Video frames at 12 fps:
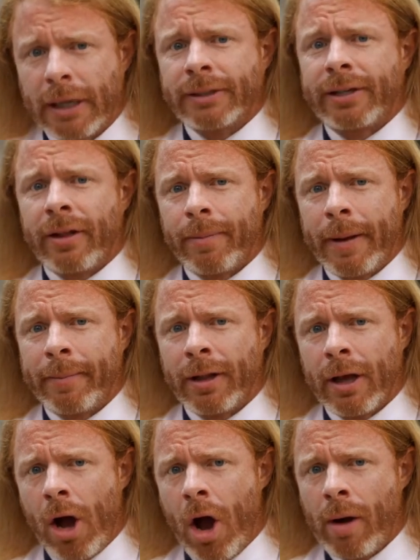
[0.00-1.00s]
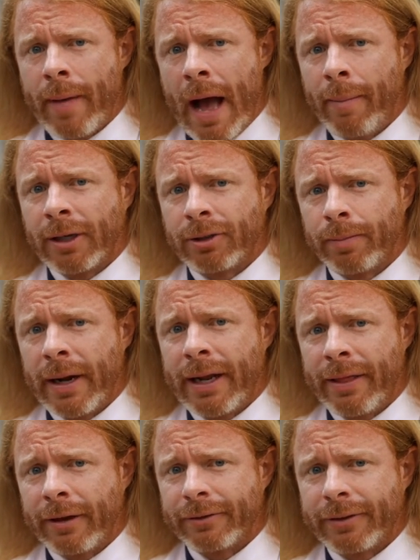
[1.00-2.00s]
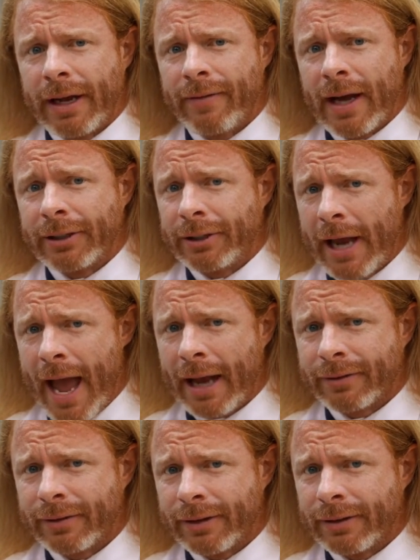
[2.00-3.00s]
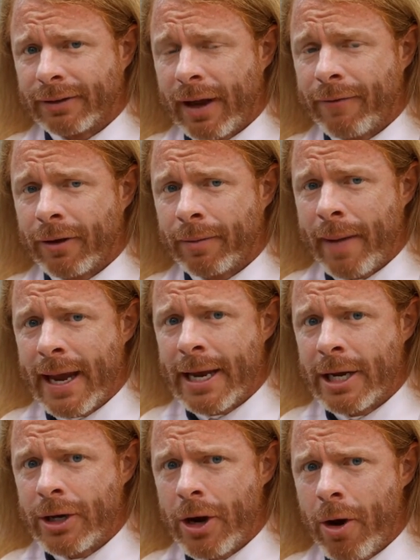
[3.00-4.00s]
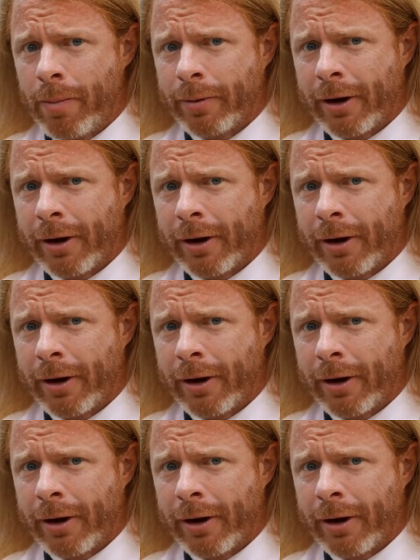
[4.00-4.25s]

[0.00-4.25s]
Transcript: and tell the people at home how much money they'll save on taxes if they're making no